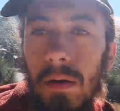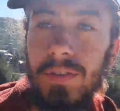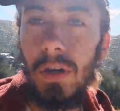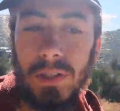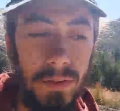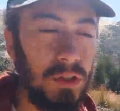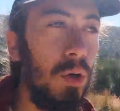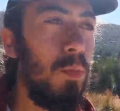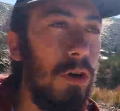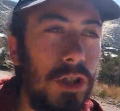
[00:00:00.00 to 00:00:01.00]
started the
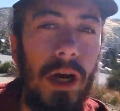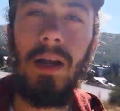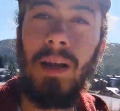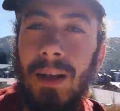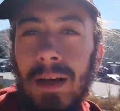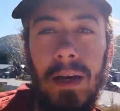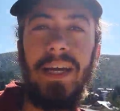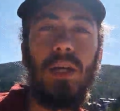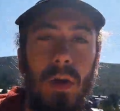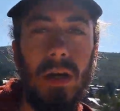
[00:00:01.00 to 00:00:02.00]
stopwatch,
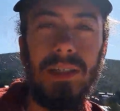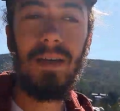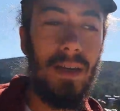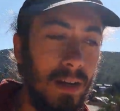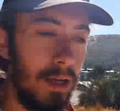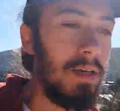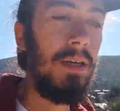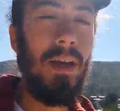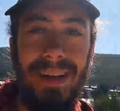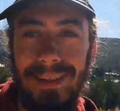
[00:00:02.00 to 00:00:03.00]
equaliser,
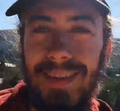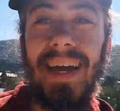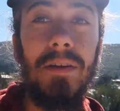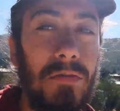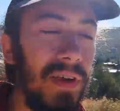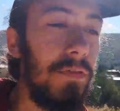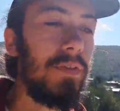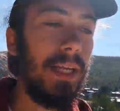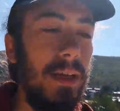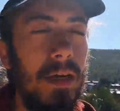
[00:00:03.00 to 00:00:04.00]

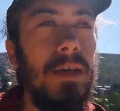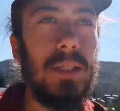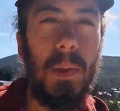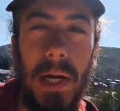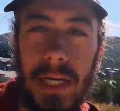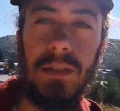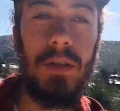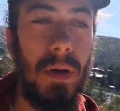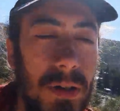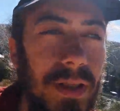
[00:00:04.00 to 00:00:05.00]
10:50 is when I entered
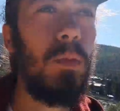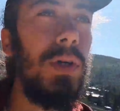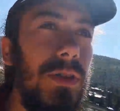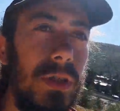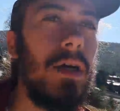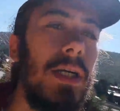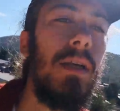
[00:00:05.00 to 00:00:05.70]
past that wooden sign.